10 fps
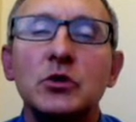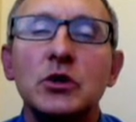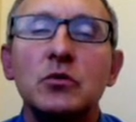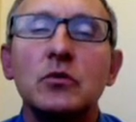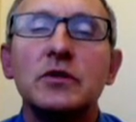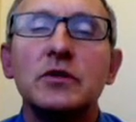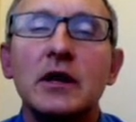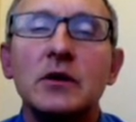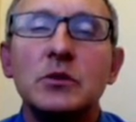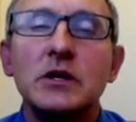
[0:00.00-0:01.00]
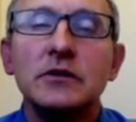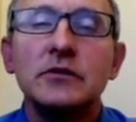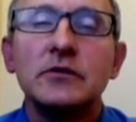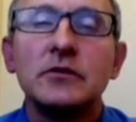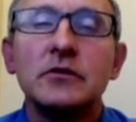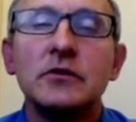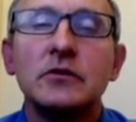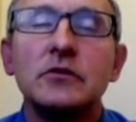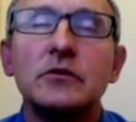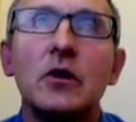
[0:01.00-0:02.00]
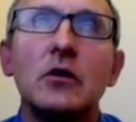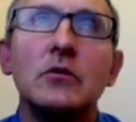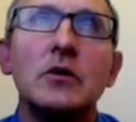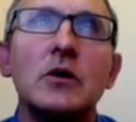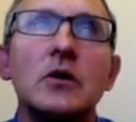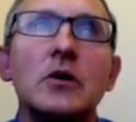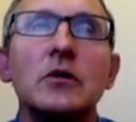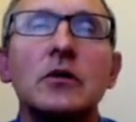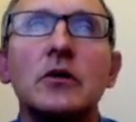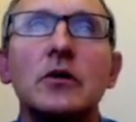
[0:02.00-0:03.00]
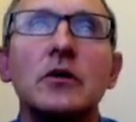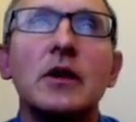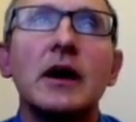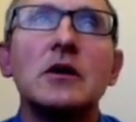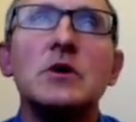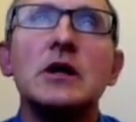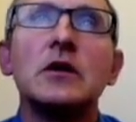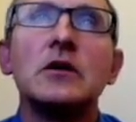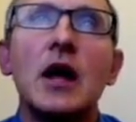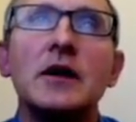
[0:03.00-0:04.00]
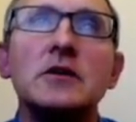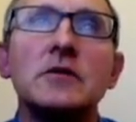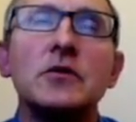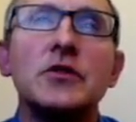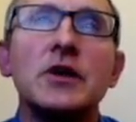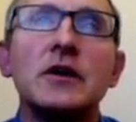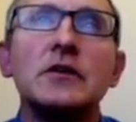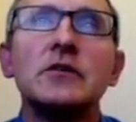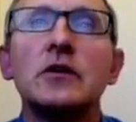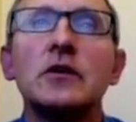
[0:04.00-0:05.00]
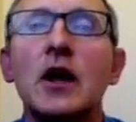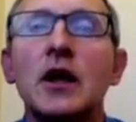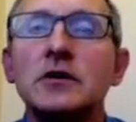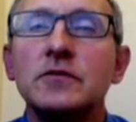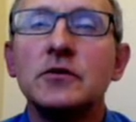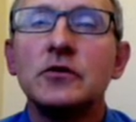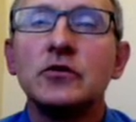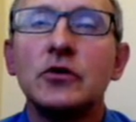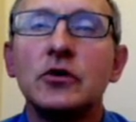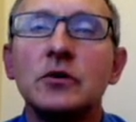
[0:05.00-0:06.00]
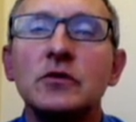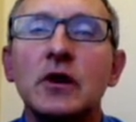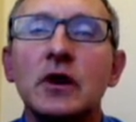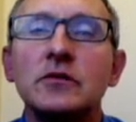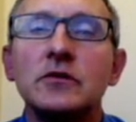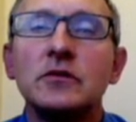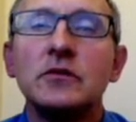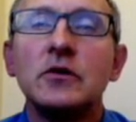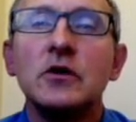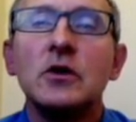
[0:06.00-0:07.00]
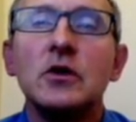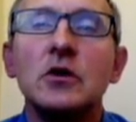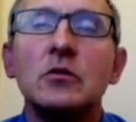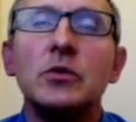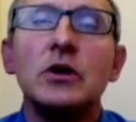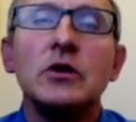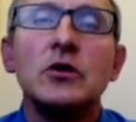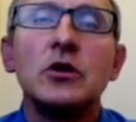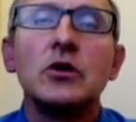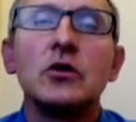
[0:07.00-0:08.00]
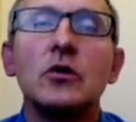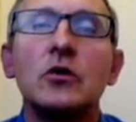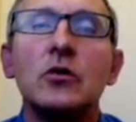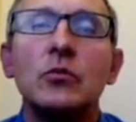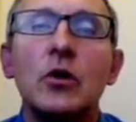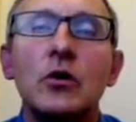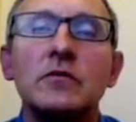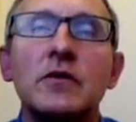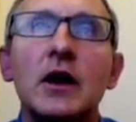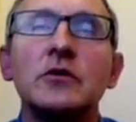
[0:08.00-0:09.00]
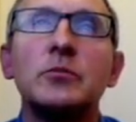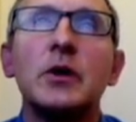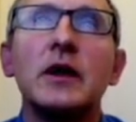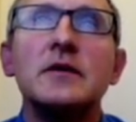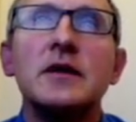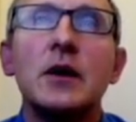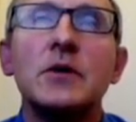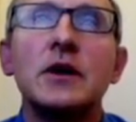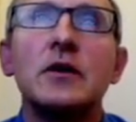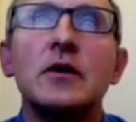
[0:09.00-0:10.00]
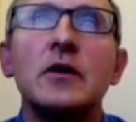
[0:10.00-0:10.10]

people with diabetes. So that can mean a lot of different things in a lot of different circumstances. But in the coronavirus pandemic,